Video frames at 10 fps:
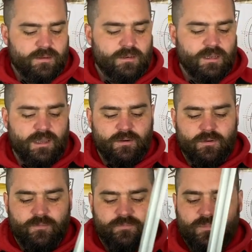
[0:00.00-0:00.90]

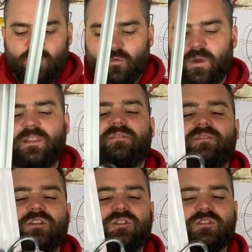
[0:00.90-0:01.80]
Now, when they
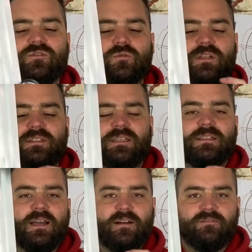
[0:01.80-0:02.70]
finished this sword, it
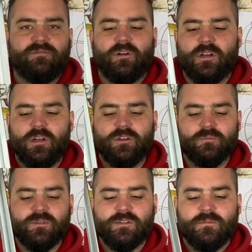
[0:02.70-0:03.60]
didn't have front
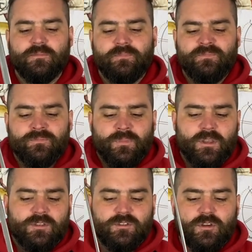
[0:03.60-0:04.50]
loops.
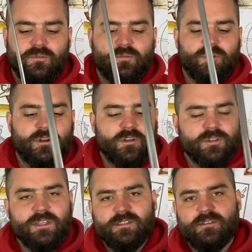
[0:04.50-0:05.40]
So
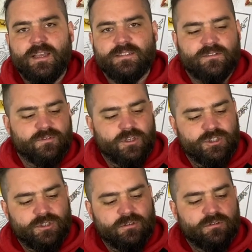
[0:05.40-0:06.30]
on the synthetic
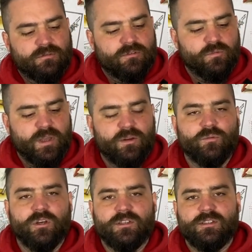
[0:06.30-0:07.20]
version, the way it
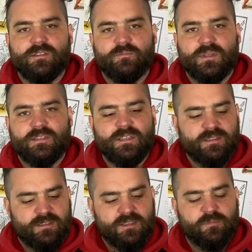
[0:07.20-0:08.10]
works is because
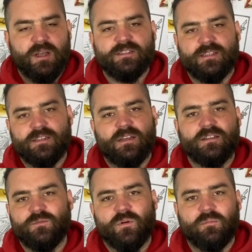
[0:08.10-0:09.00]
these baskets are
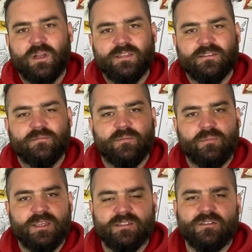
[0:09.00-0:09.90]
cut in one place a
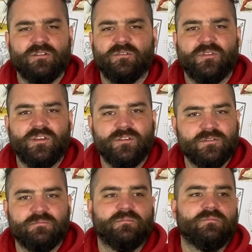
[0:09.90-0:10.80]
piece. I don't know if they
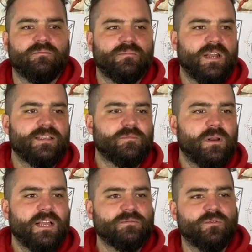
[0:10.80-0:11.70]
use laser
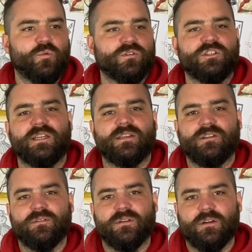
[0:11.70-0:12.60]
plasma, water jet, I
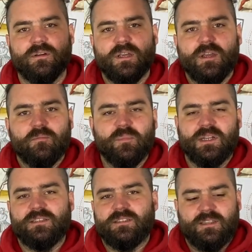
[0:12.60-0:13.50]
don't know.
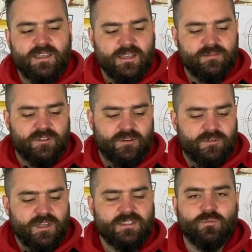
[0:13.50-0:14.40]
But it's they cut,
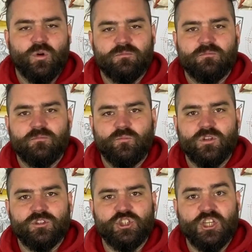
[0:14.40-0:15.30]
cut it in
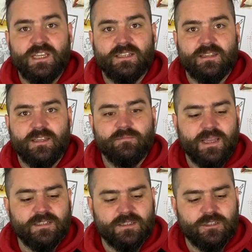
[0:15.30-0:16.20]
one sheet and then
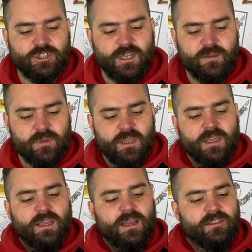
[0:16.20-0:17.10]
bend it into shape.
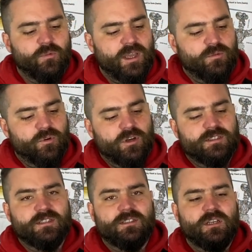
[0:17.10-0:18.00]
And the way it
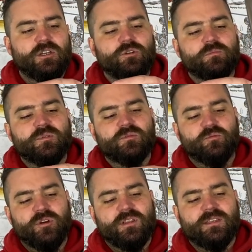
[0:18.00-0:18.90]
worked is the loops
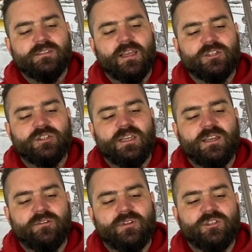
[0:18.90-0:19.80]
were in this section
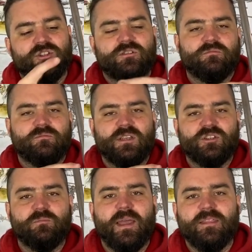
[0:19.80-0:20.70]
here, and they
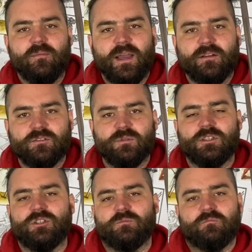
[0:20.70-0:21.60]
just bend them out,
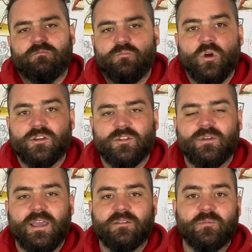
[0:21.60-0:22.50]
which works
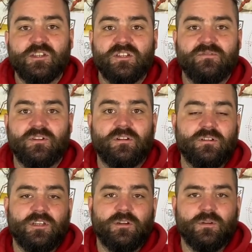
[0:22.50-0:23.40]
okay, especially for,
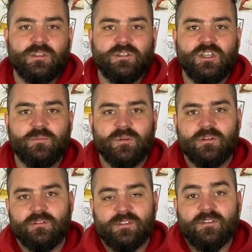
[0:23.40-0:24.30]
a cheap
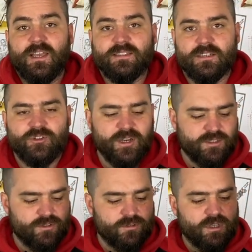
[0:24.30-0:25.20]
synthetic training
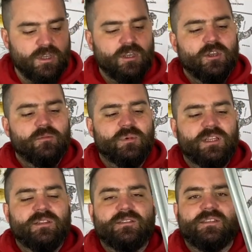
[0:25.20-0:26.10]
sword. But
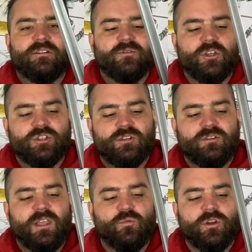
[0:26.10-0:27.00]
in the steel
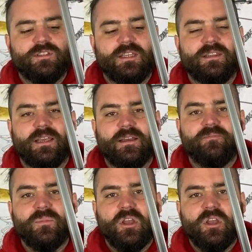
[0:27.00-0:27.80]
version, they weren't in there.